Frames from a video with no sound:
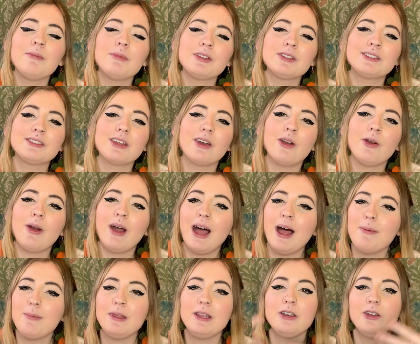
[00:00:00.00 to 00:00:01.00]
so
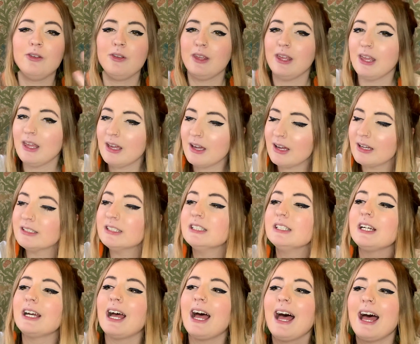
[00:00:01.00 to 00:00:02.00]
happy New Year,
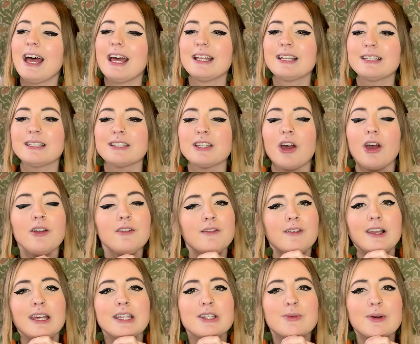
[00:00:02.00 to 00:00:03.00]
and
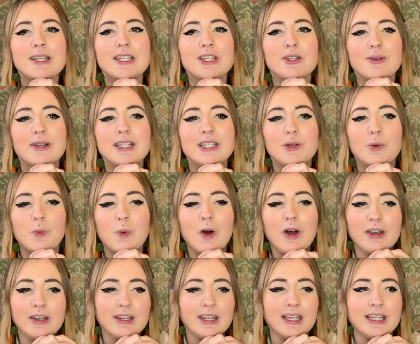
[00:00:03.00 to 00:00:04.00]
hopefully
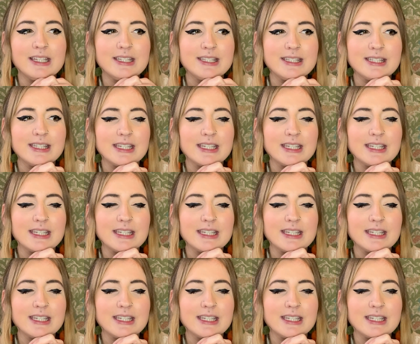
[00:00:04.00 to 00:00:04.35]
2021 is